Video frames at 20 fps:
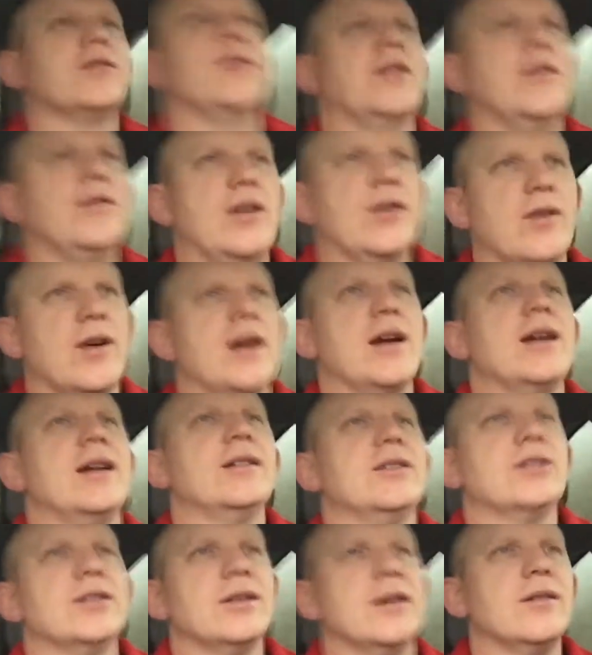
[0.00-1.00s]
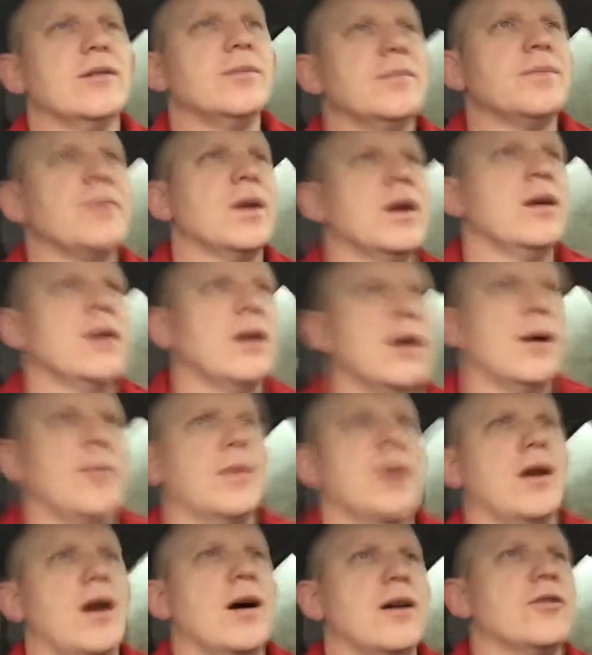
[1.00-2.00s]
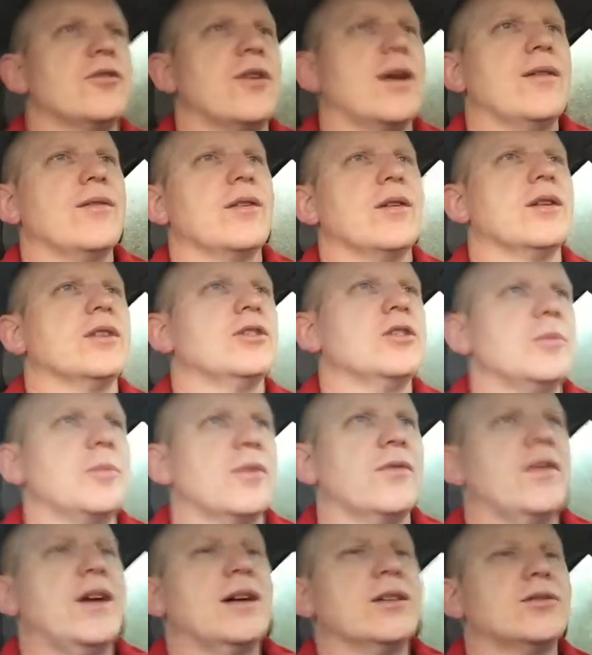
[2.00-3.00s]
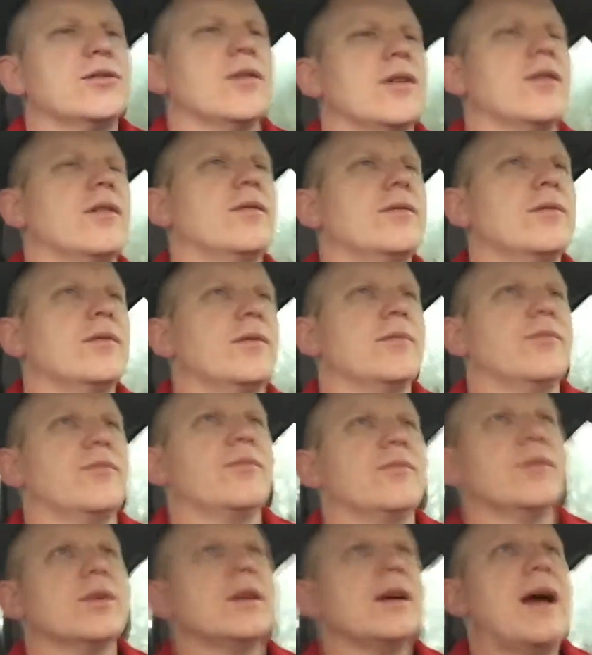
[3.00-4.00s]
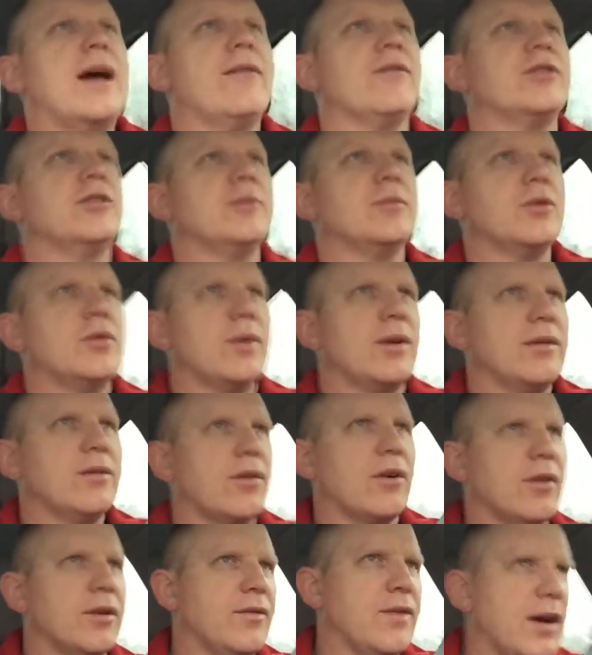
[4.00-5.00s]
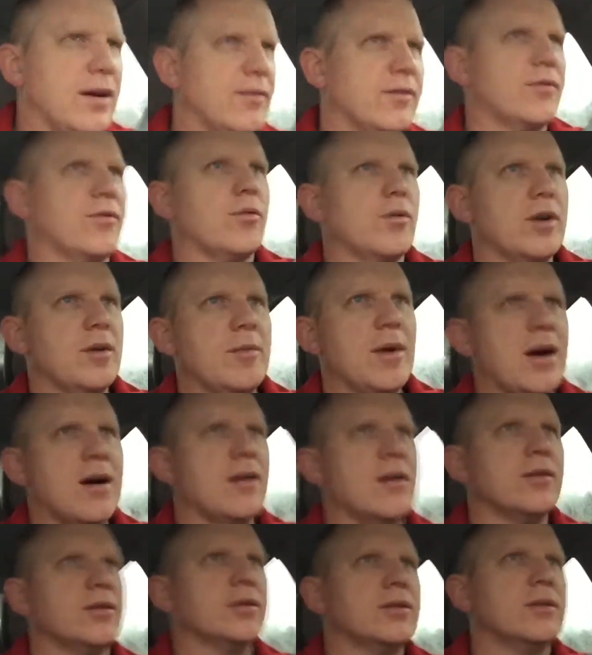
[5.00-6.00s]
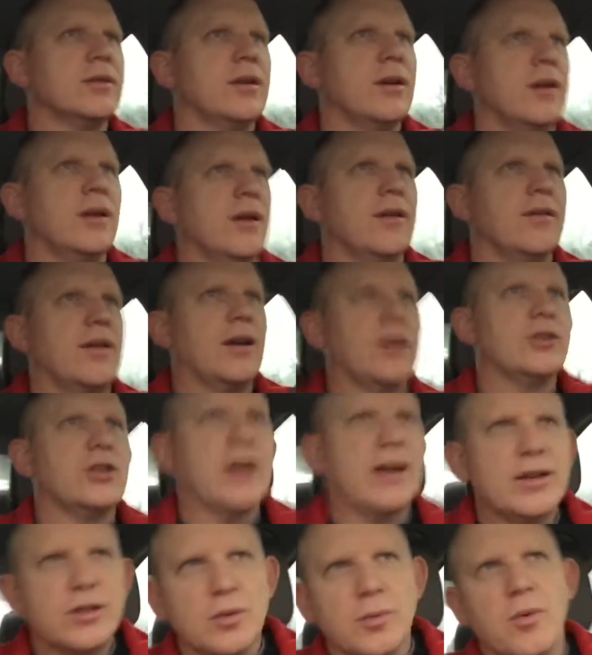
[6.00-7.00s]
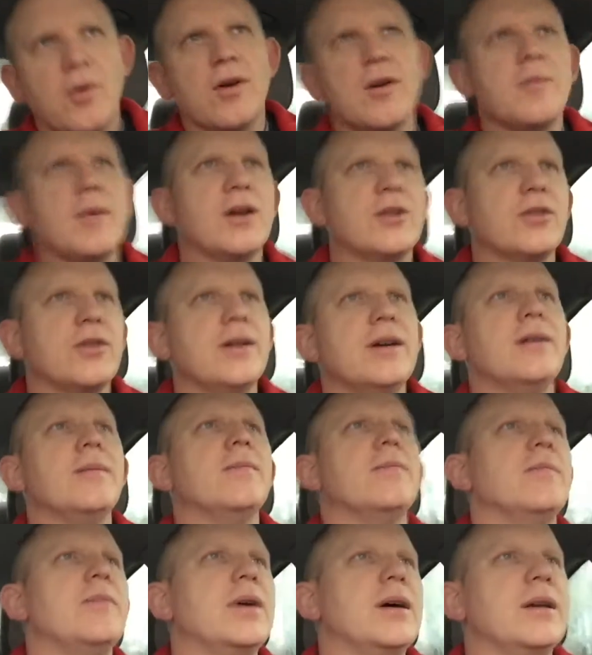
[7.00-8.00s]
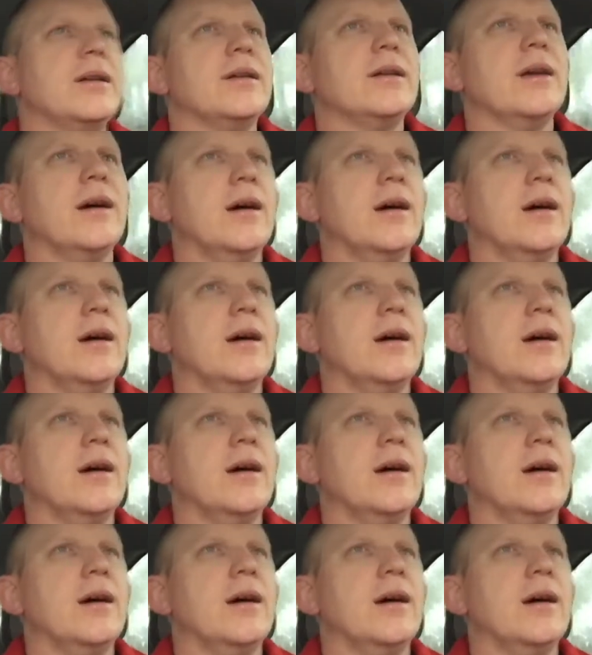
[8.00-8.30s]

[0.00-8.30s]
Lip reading: of EV range. So I'm not driving on a super fast road, averaging between 35 and 40 miles. That'll change on part of my trip, but